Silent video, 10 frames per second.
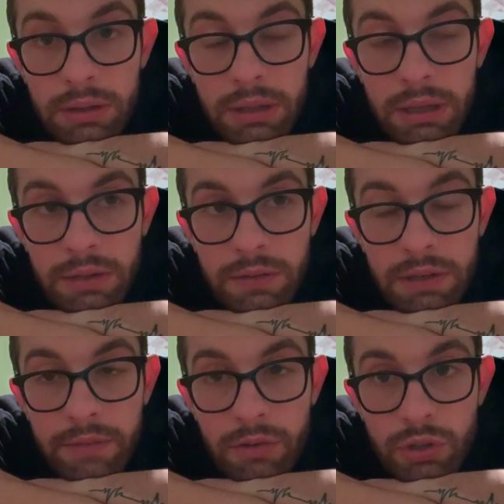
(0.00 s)
And they just
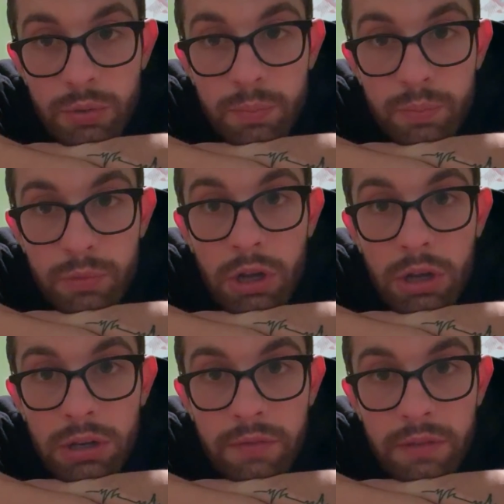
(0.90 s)
have a
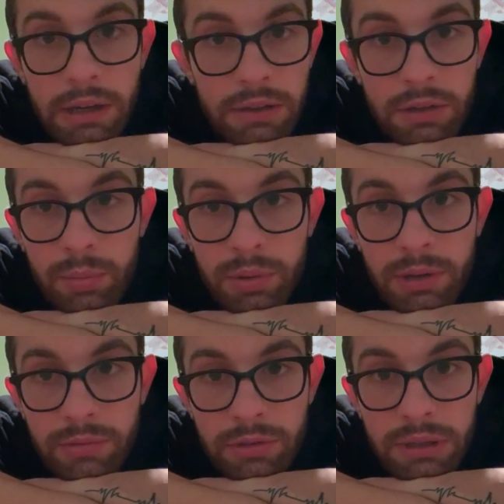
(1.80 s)
ton of technical
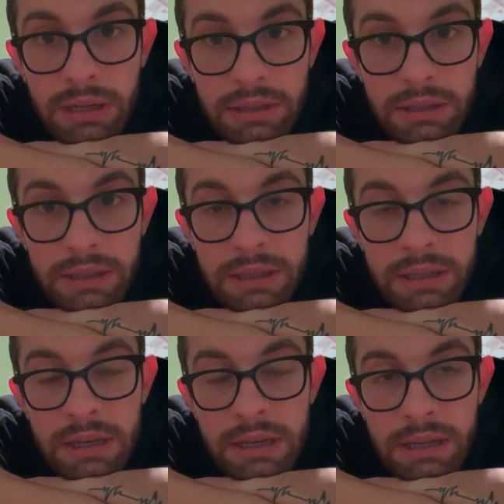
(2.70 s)
problems going on today.
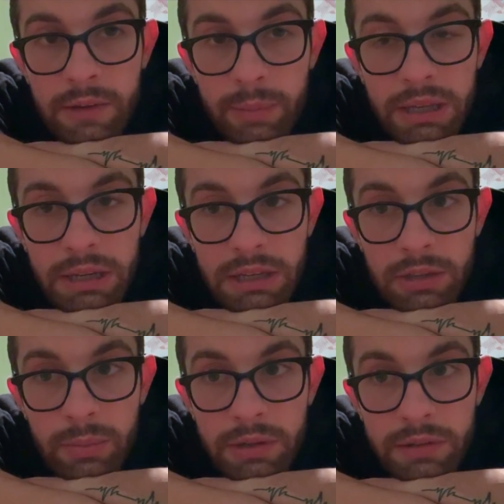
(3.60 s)
I've been getting
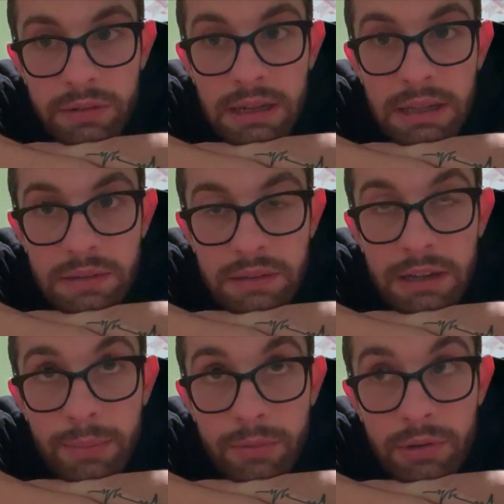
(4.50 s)
emails
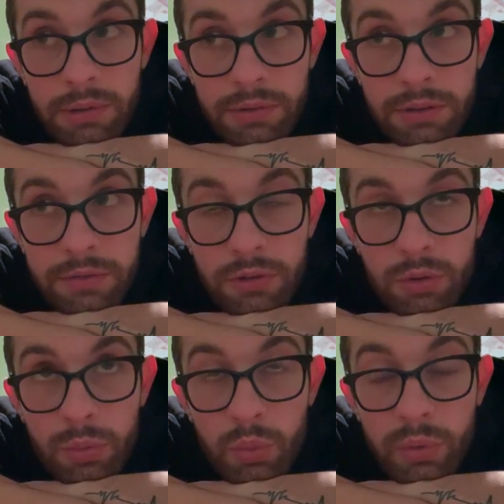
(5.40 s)
nonstop. So I was on the
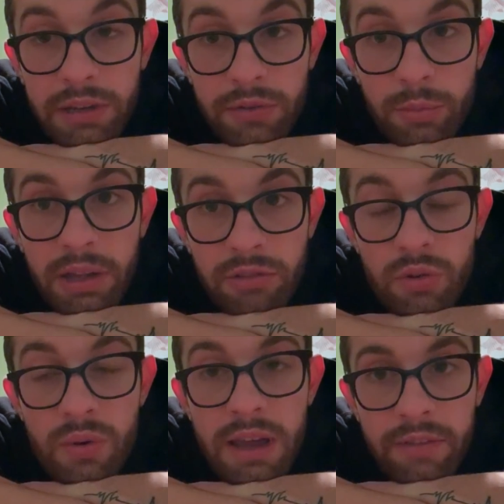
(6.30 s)
phone with Wix for about
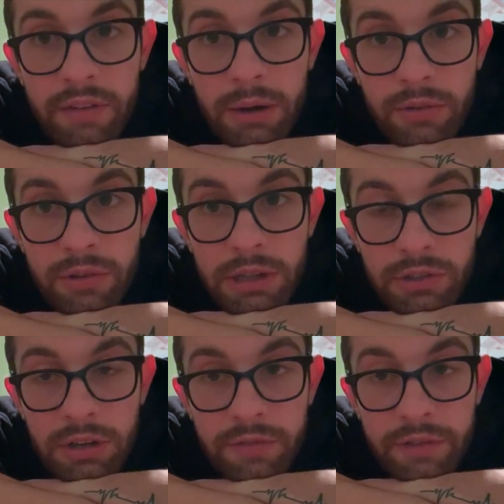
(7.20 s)
two and a half hours today
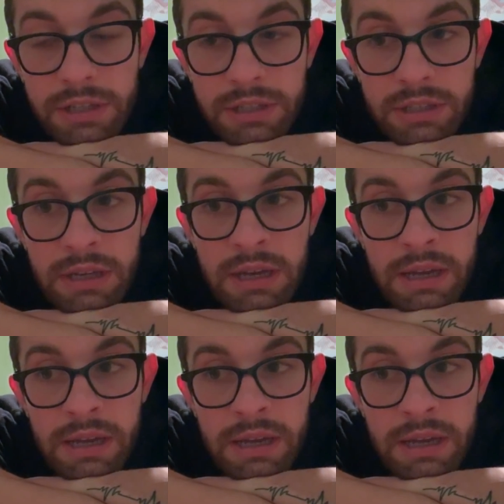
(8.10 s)
trying to fix it,